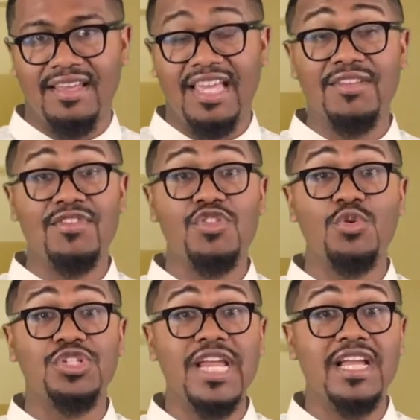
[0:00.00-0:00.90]
Even
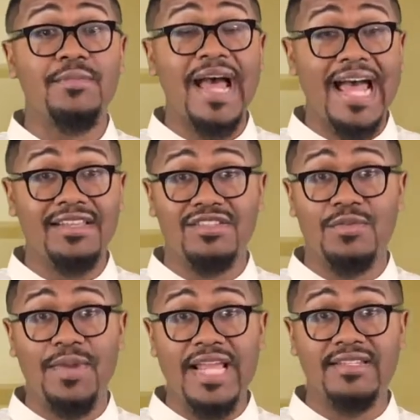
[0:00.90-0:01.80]
though Jacob has the
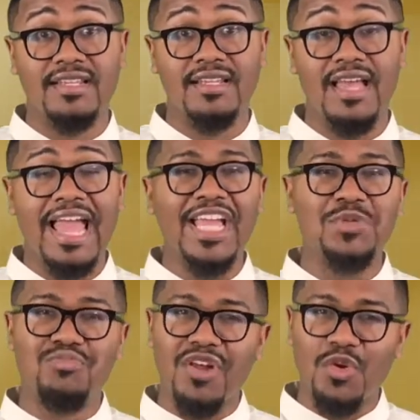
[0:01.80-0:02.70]
blessing, his
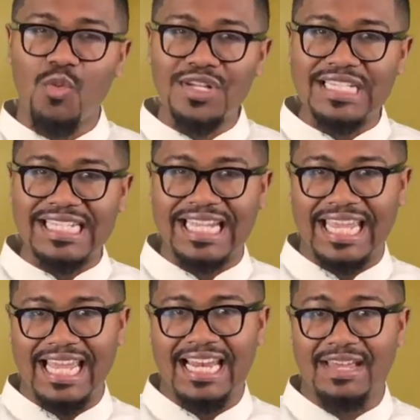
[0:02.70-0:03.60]
brother wanted to
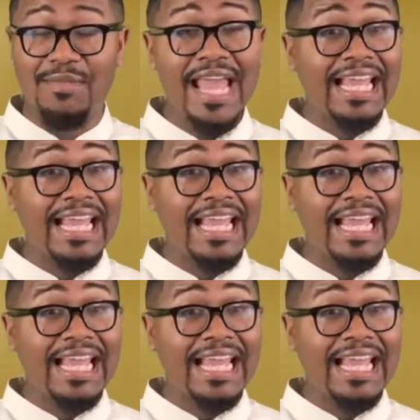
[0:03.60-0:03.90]
kill him.